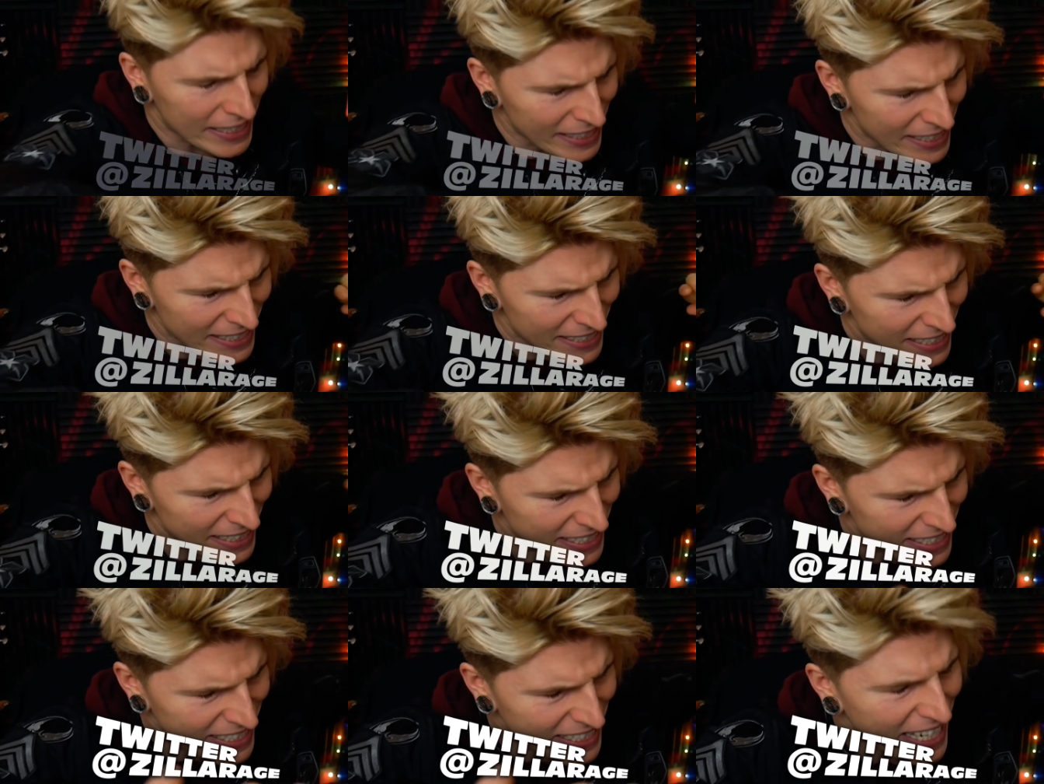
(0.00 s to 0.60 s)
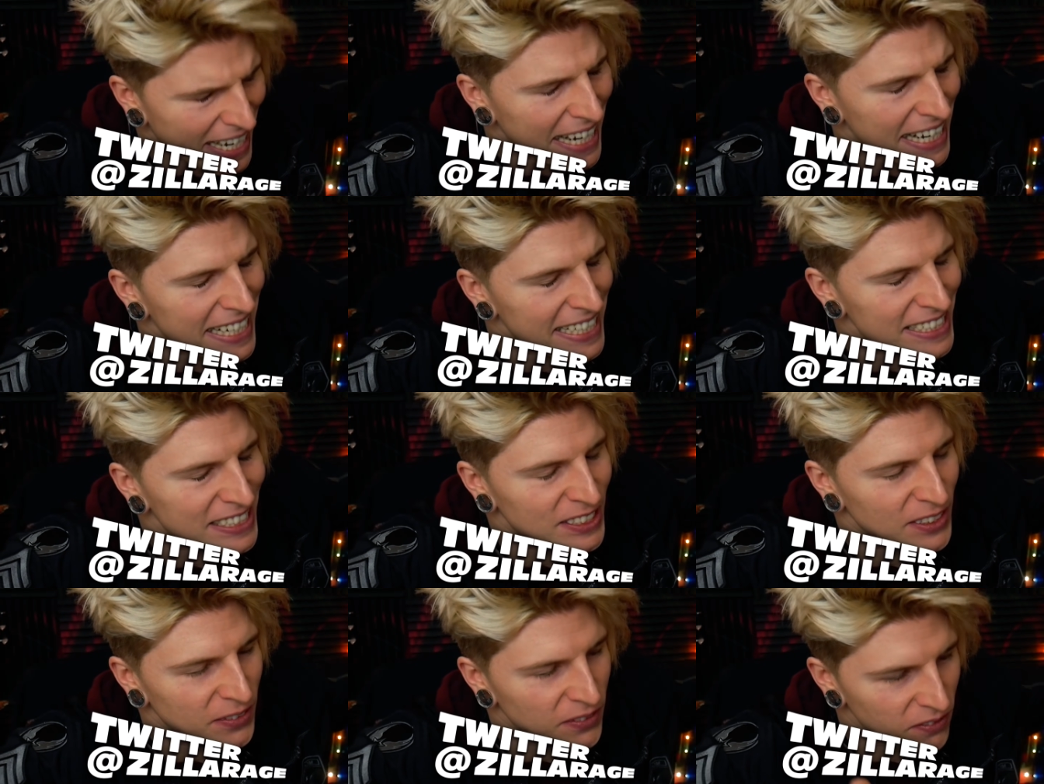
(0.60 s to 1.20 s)
into in
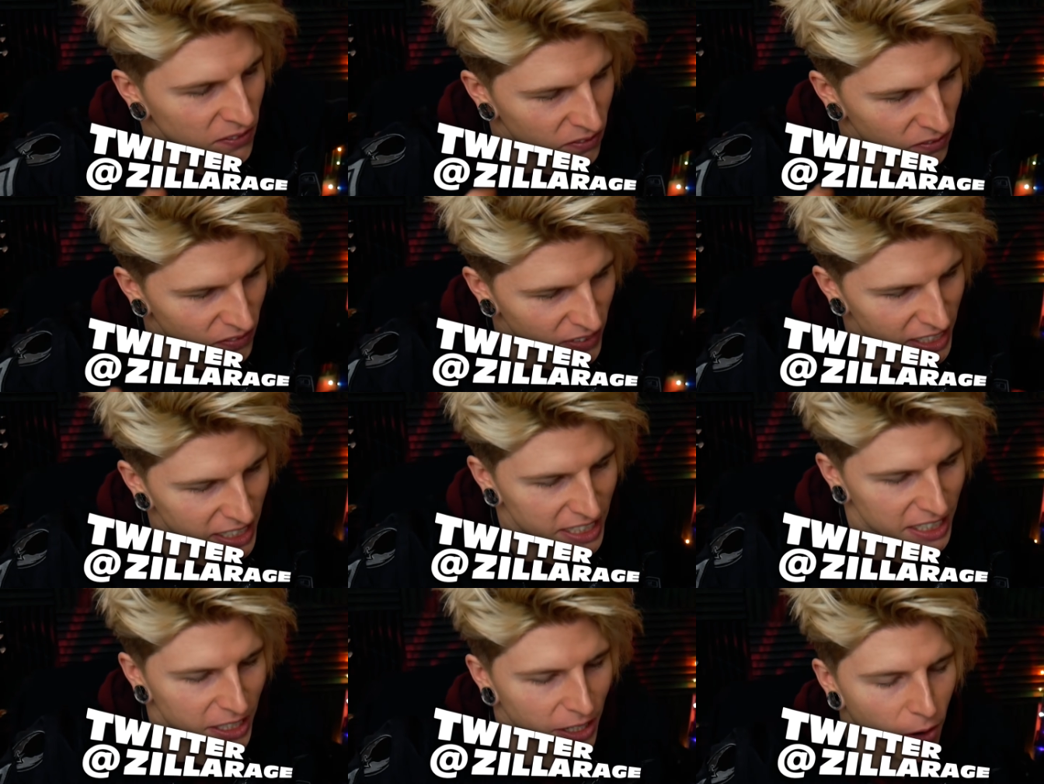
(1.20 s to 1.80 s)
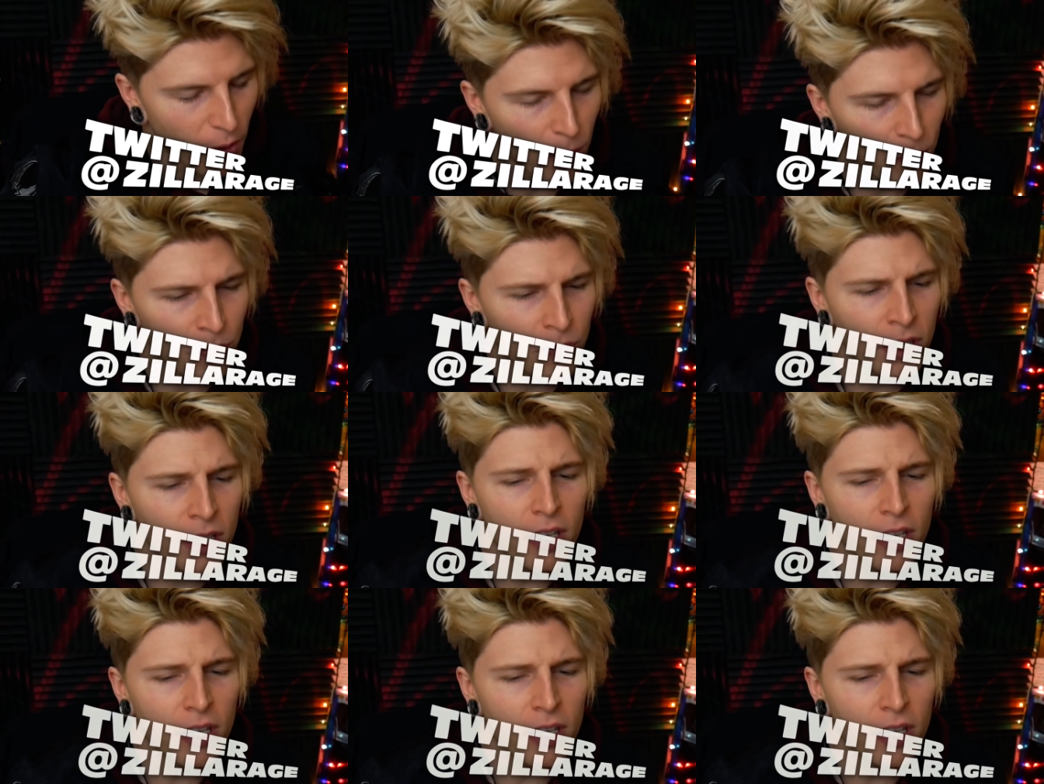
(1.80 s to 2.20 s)
today's video.